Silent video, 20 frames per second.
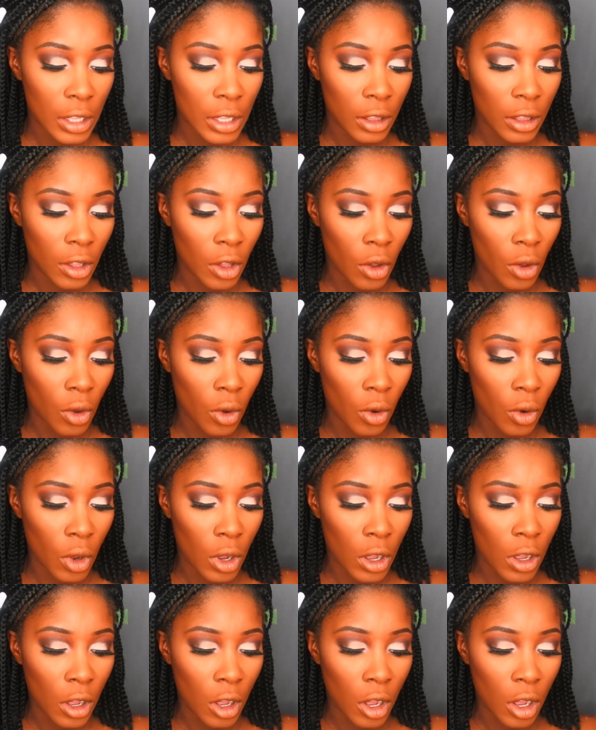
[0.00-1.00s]
So
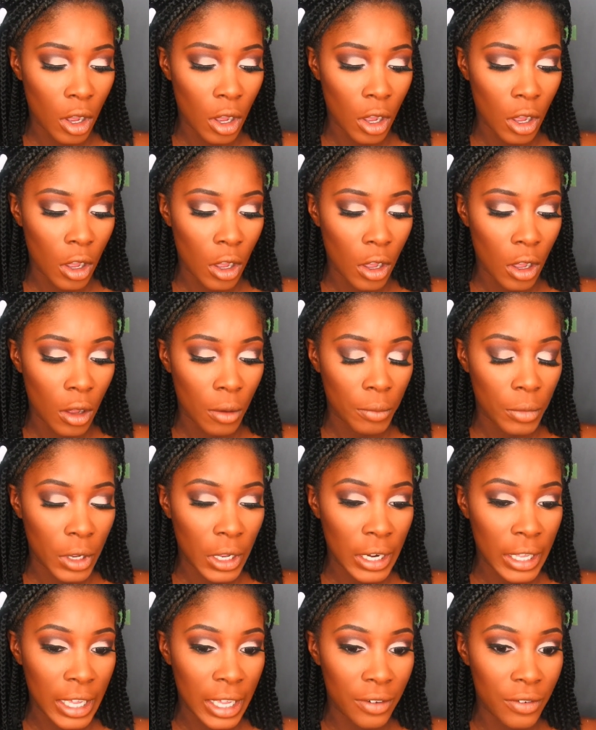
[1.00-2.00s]
I'm
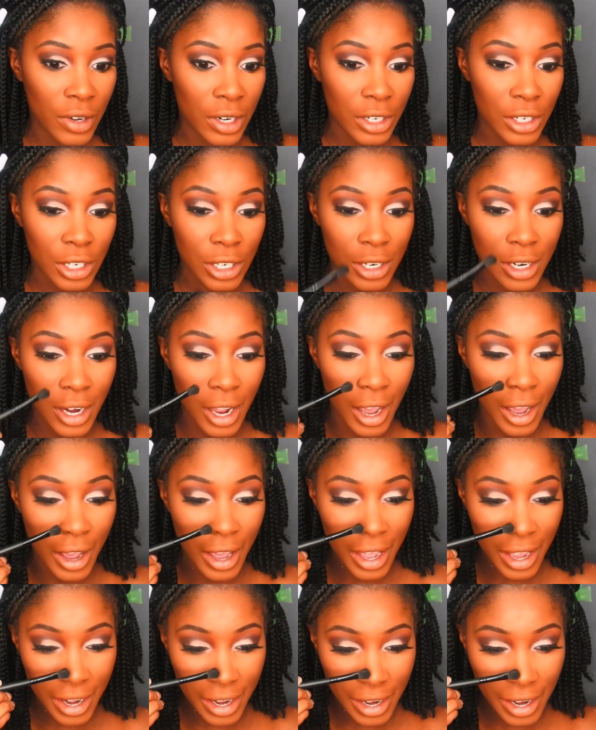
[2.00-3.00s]
going to give it a
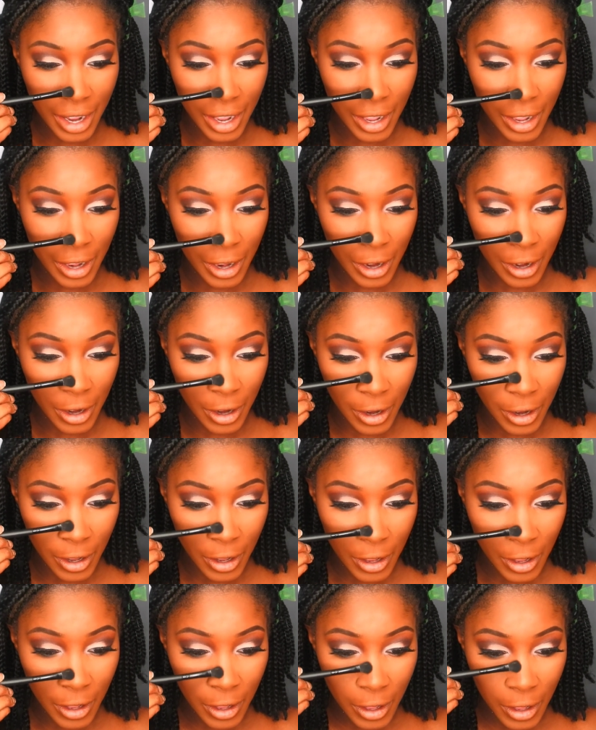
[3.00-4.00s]
shot, and
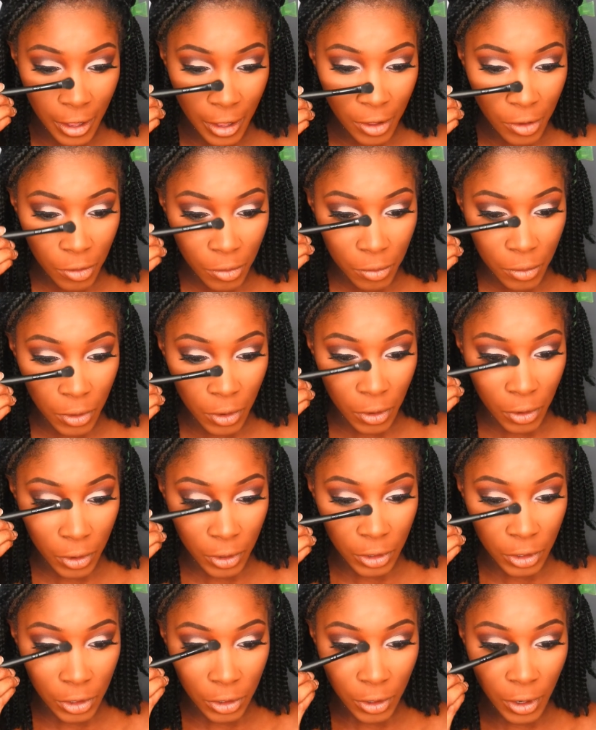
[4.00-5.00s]
I'm
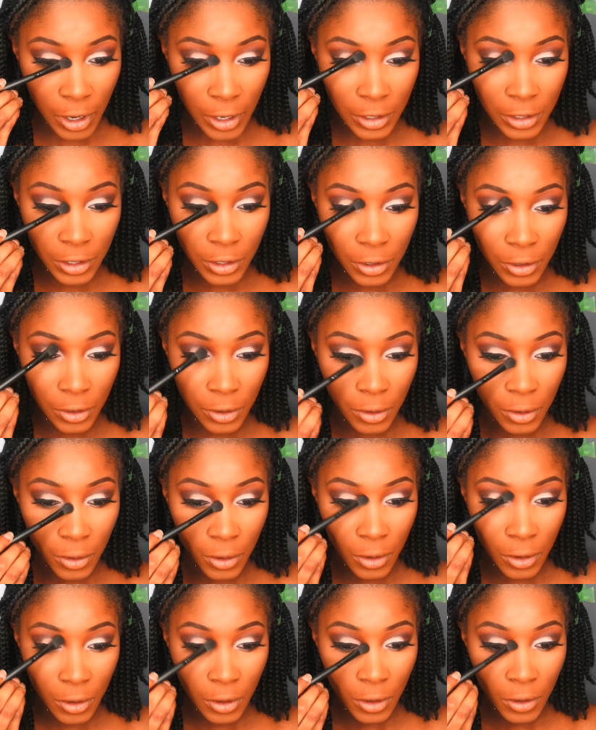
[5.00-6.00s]
going to try to
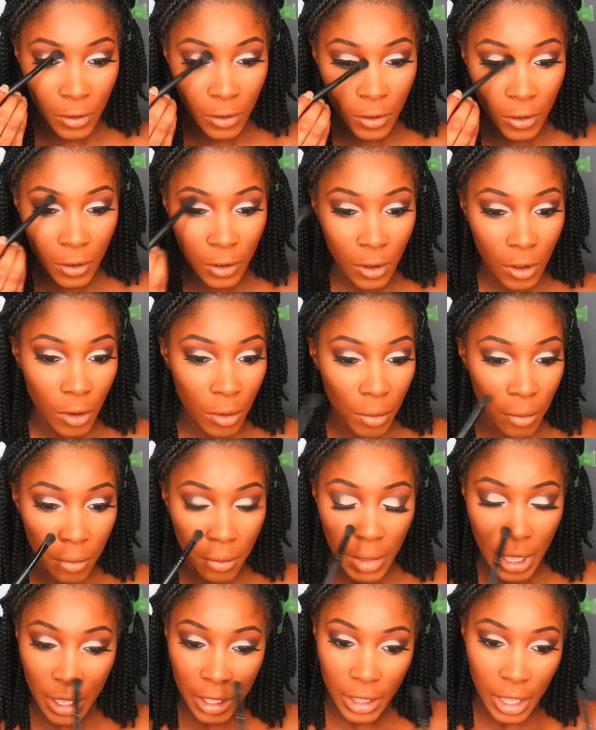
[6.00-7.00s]

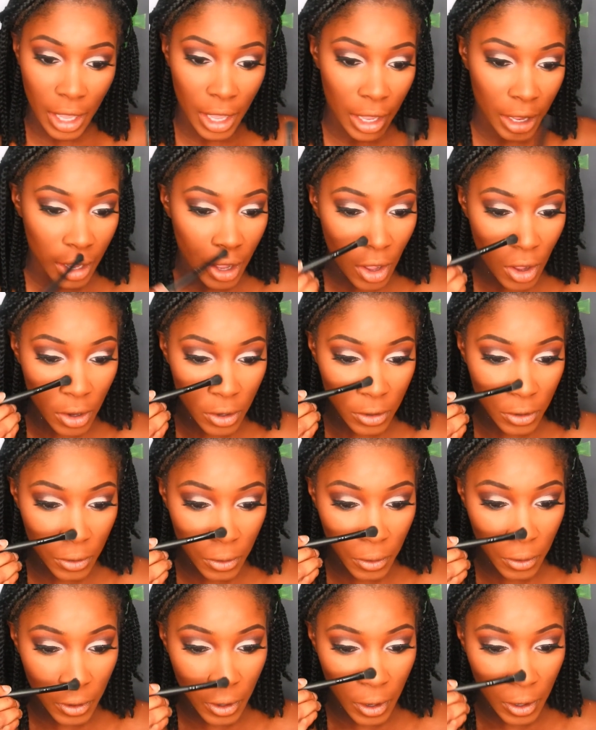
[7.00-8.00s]
make that
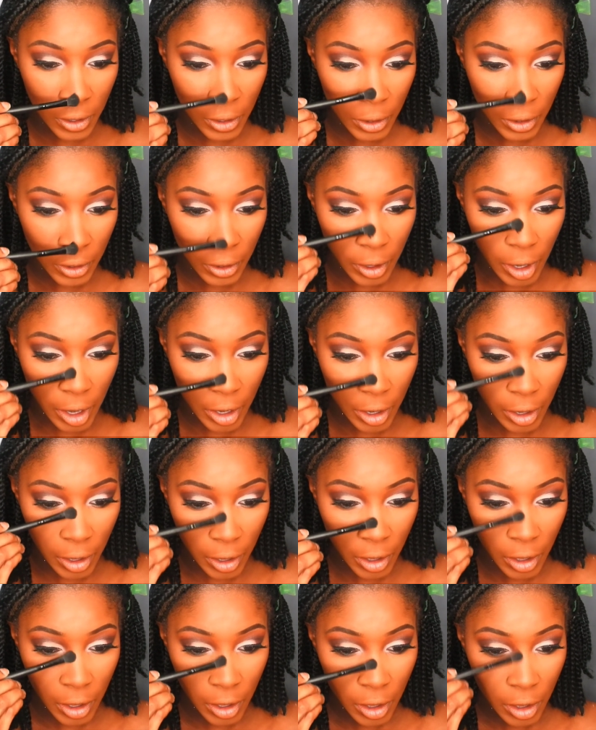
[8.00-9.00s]
contour color kind
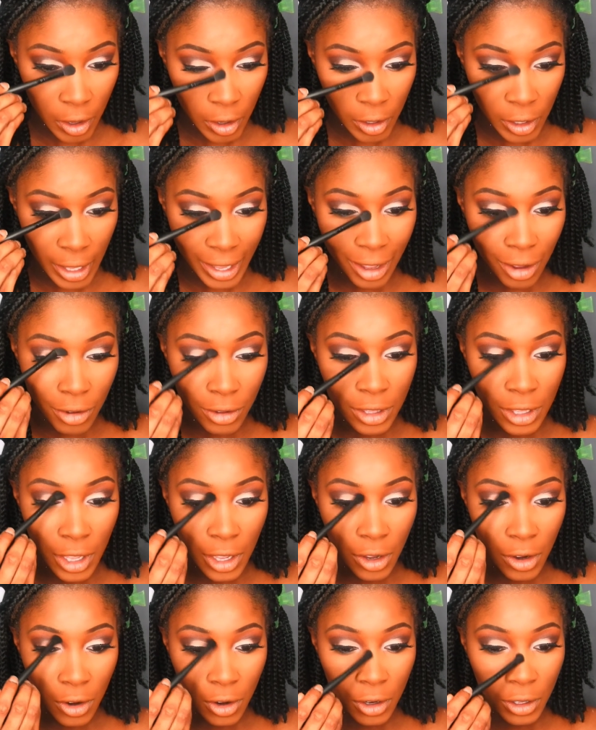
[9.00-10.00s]
of, like I was
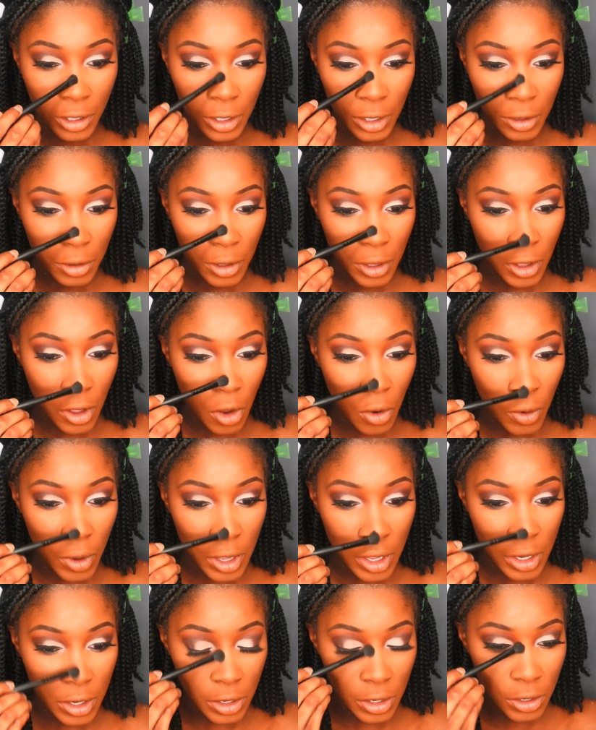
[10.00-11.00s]
saying earlier, go
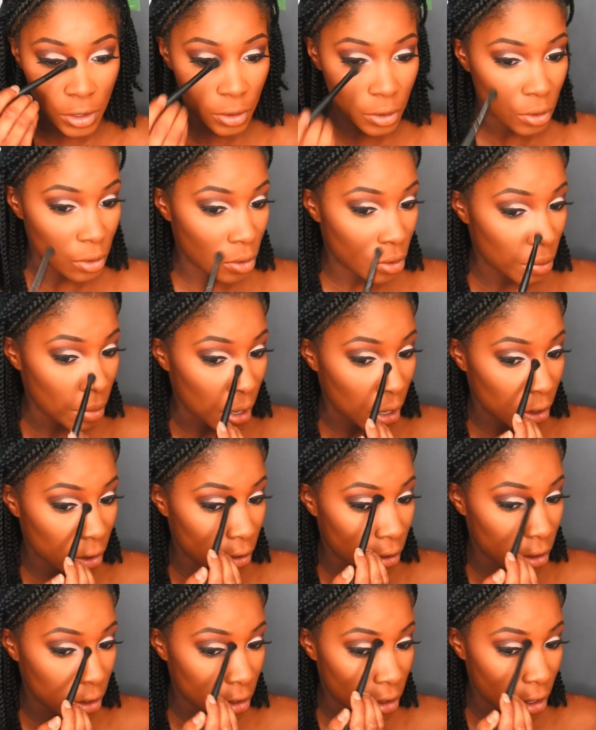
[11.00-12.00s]
into my
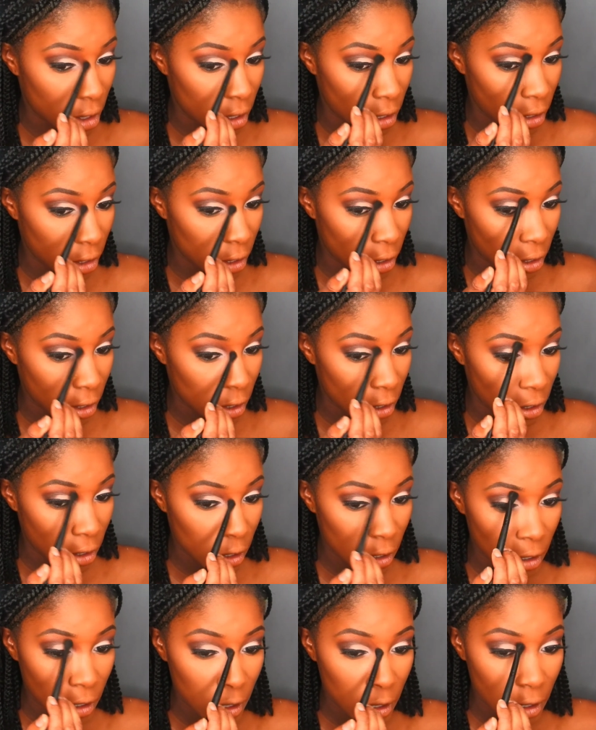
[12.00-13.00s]
crease color
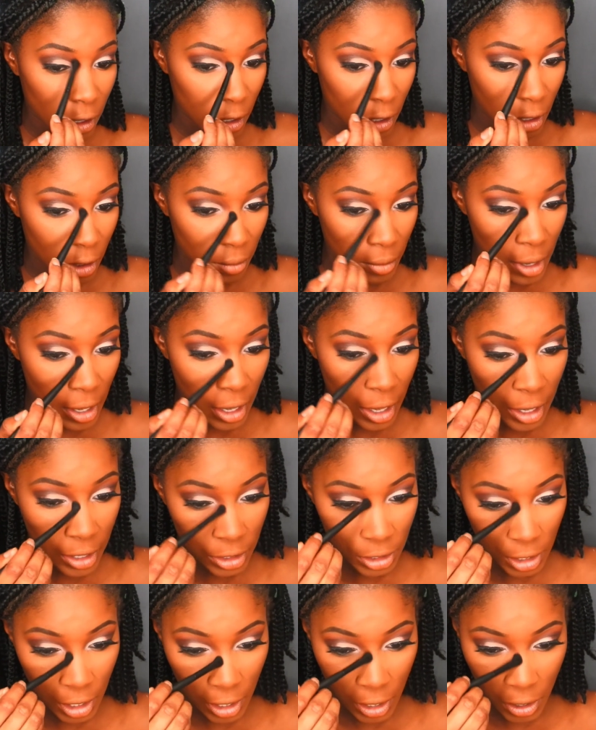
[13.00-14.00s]
and my
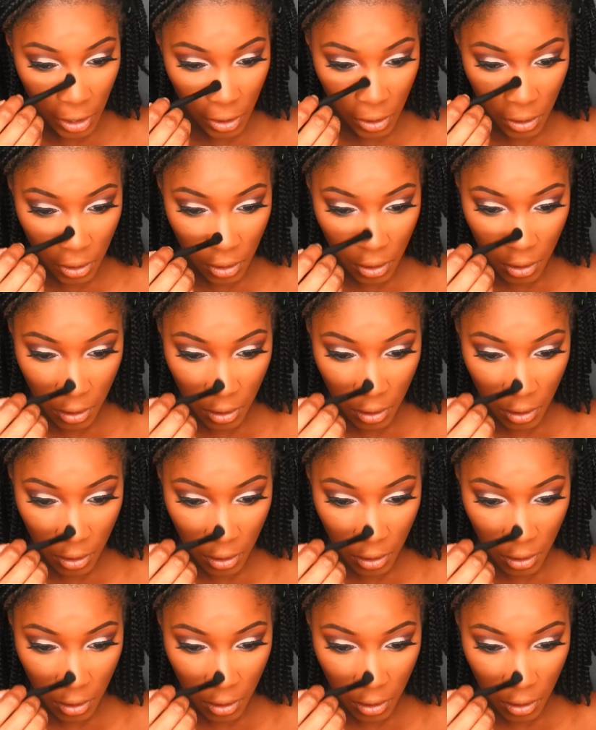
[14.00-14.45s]
eyeshadow.